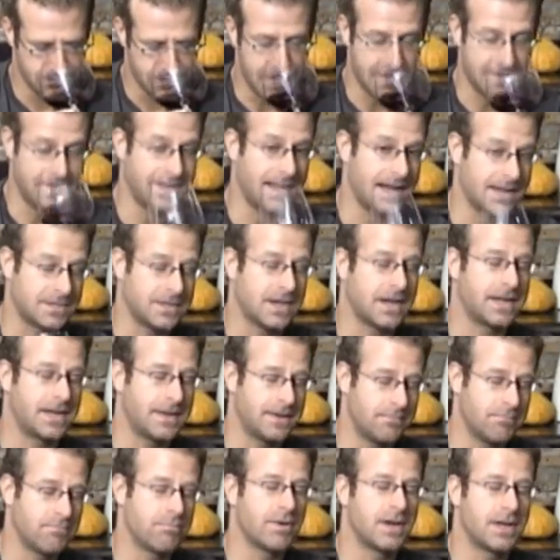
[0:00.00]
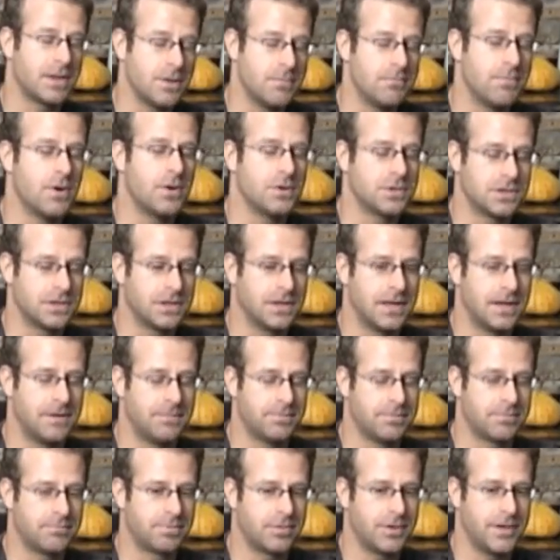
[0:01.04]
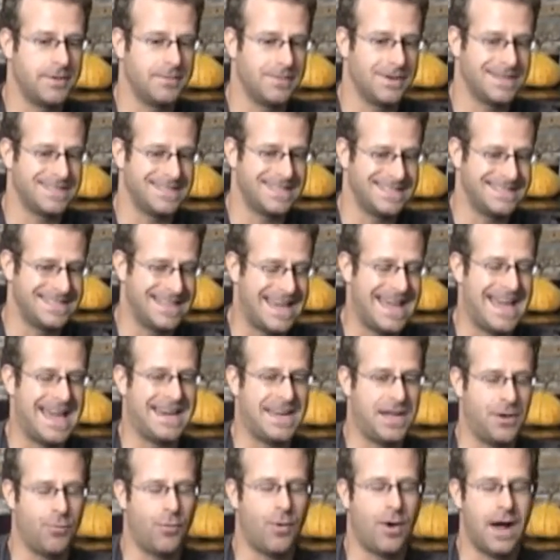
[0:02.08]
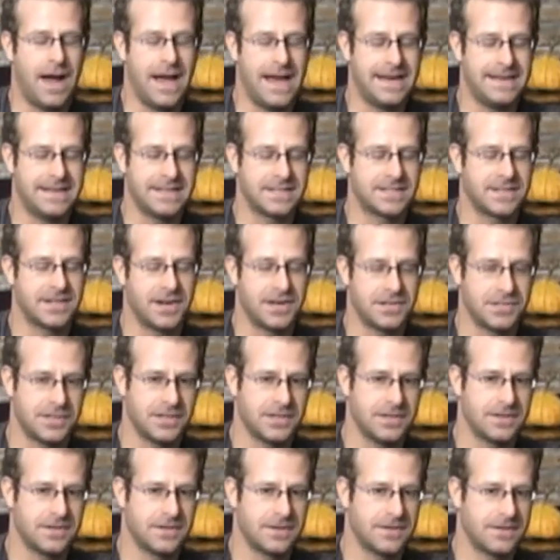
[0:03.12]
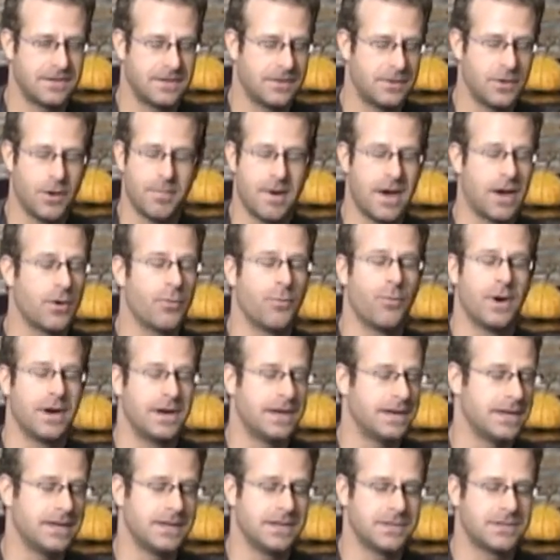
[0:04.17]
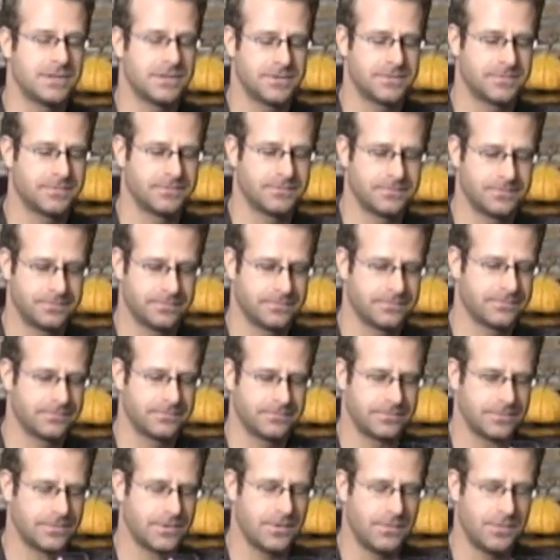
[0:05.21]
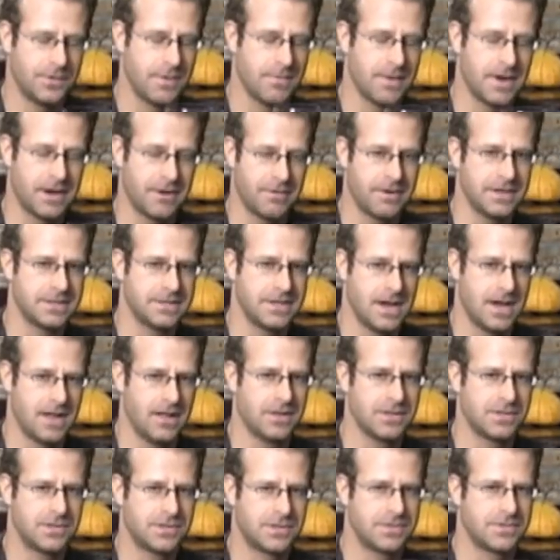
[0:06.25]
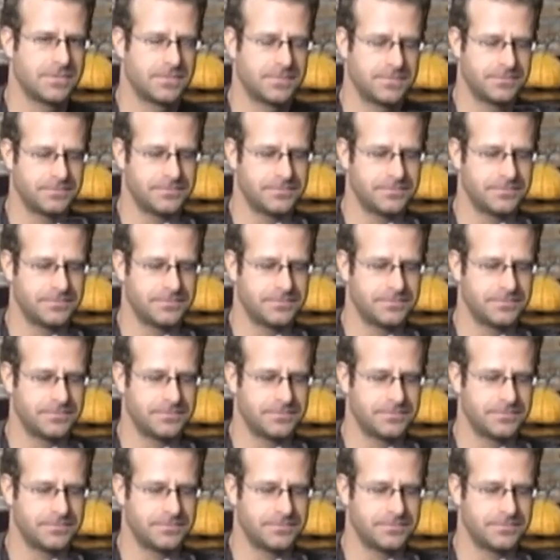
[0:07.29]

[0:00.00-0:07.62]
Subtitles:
And yes, I can bring the Mosel up pretty much into any wine discussion, no matter what it is. One of my great talents.